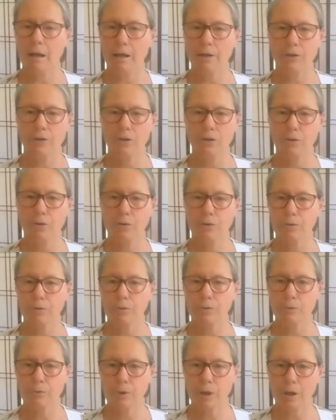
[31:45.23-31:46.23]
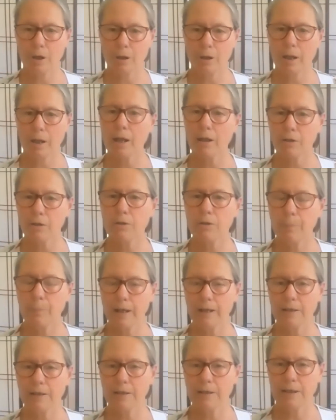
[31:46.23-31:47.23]
to get you to pay
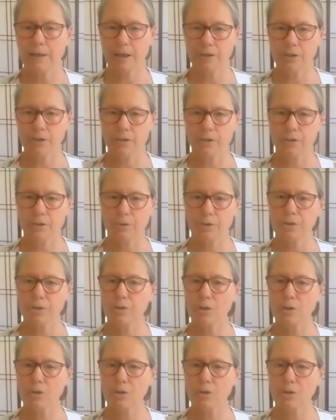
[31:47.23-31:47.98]
attention to it.